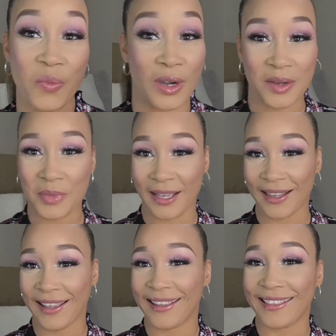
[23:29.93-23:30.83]
Welcome
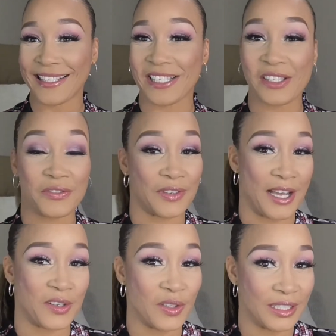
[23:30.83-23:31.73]
back. This is the
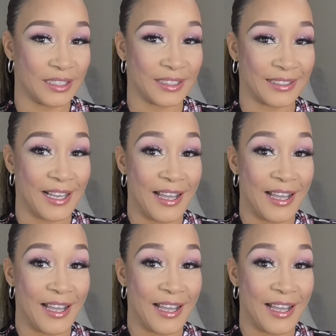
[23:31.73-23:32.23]
final look.